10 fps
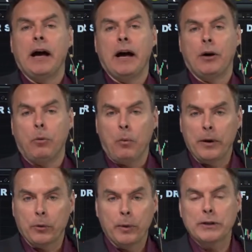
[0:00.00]
what
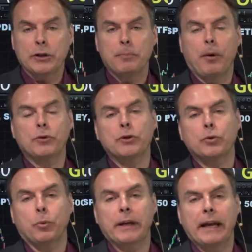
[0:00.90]
we originally posted
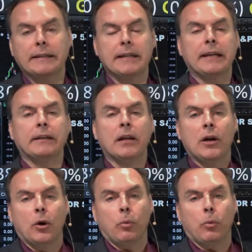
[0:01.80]
in 2018,